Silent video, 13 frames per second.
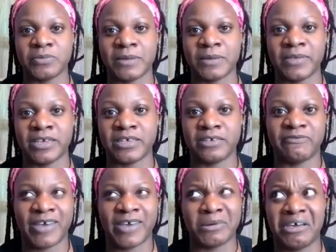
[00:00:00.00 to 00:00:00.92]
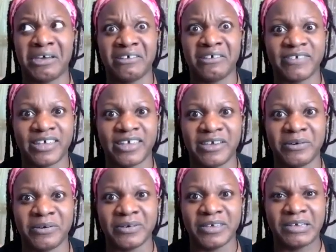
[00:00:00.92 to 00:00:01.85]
And I'm like, you found a video?